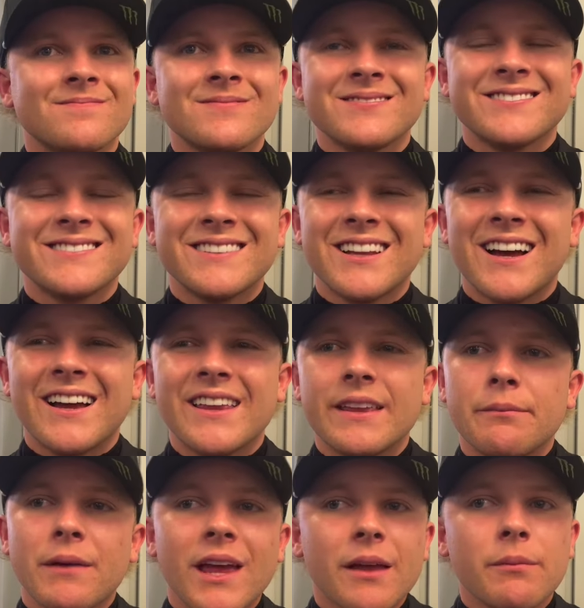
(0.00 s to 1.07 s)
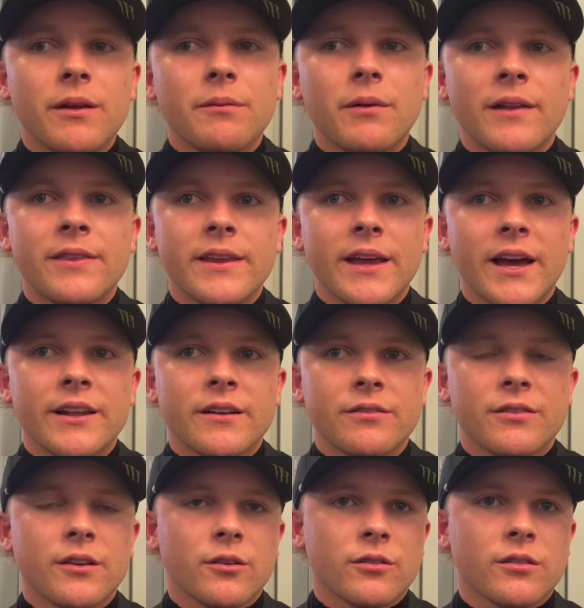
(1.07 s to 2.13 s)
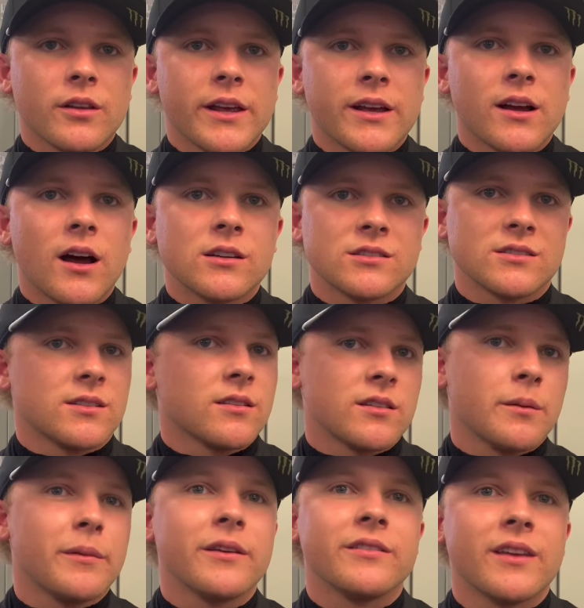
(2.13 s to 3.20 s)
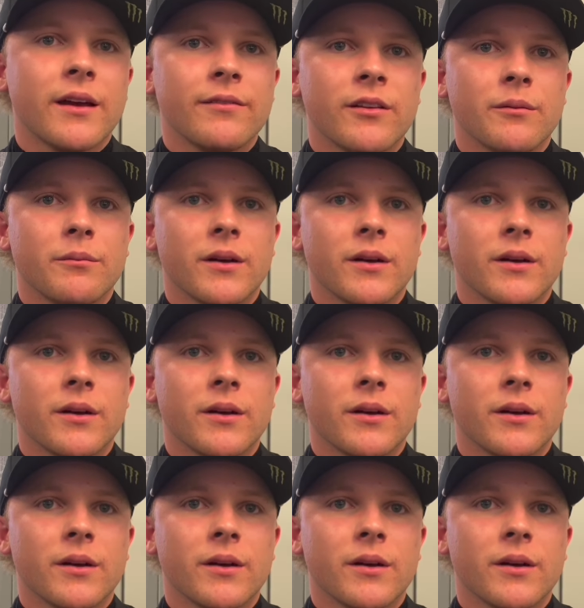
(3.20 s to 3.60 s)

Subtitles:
Nah, maybe at the end if there's late cautions and somebody saved them,